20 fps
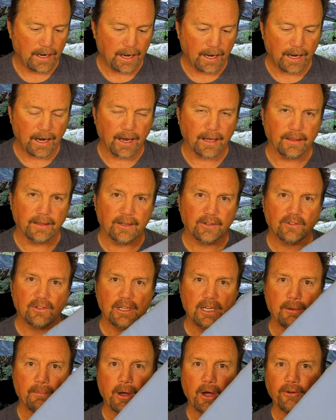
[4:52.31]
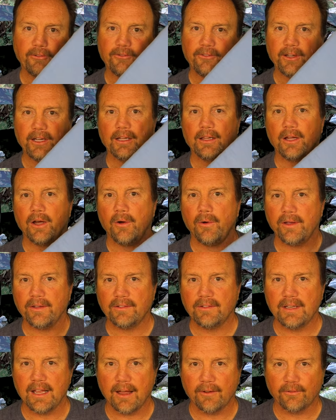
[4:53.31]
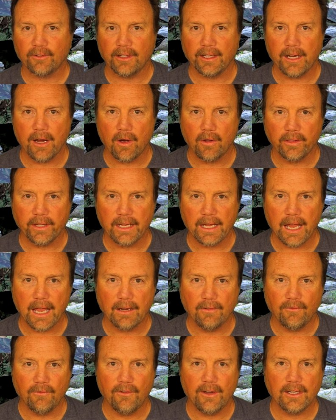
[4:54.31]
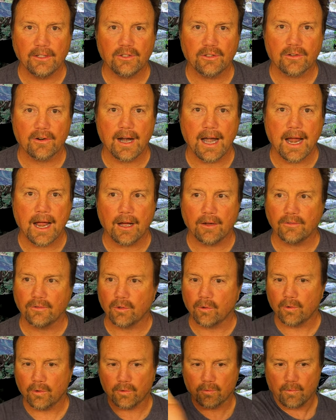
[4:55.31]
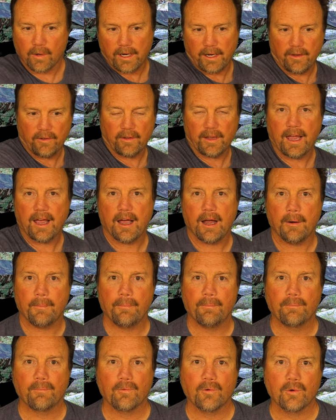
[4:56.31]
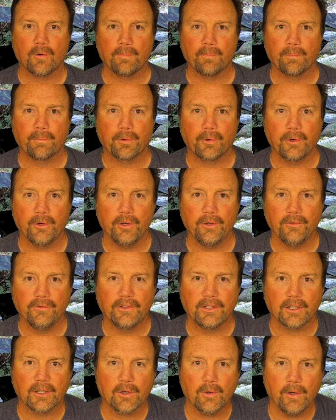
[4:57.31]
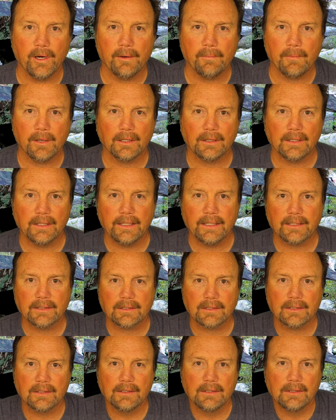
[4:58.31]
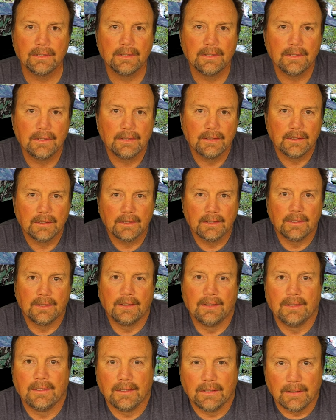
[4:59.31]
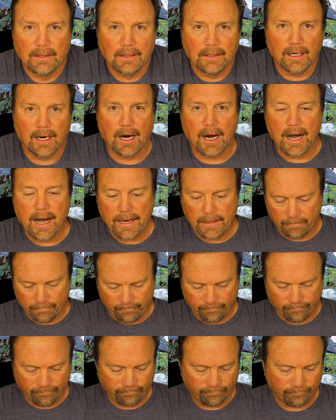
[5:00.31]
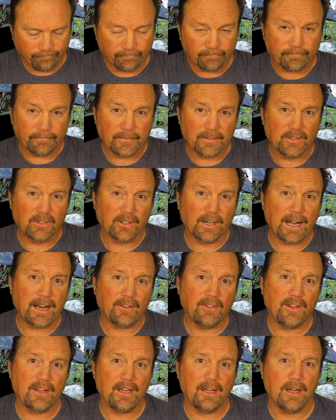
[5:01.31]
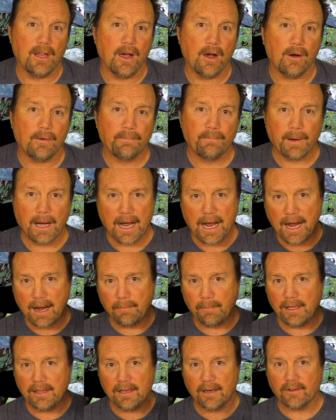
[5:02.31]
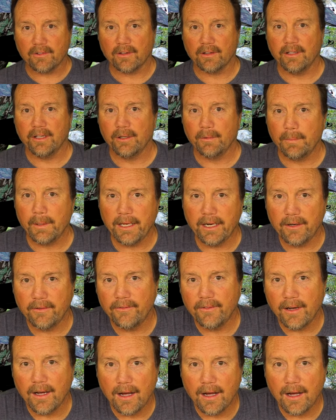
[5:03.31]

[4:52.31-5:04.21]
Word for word: And this Nemo Fillo is definitely on the Adventure Outdoors, what is that, approved equipment list. All right. So that's it, y'all. Behind me there's a little bit of